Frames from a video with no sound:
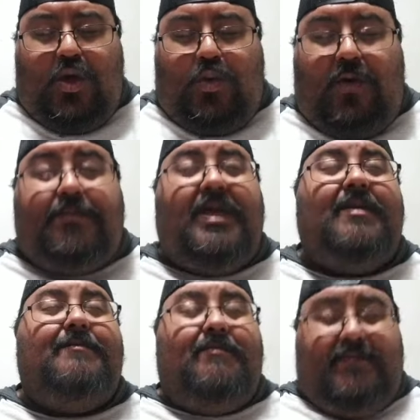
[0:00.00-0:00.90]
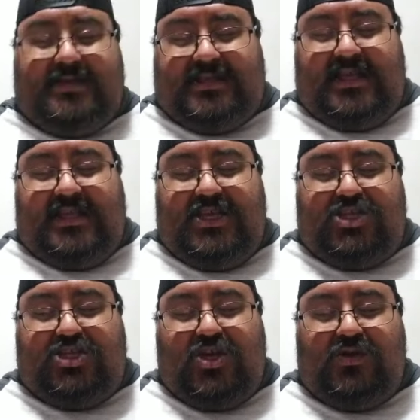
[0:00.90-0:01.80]
will be missing these
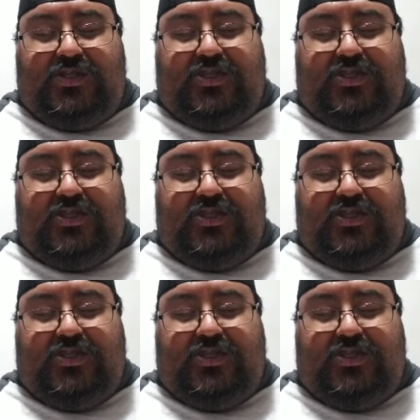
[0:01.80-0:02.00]
shows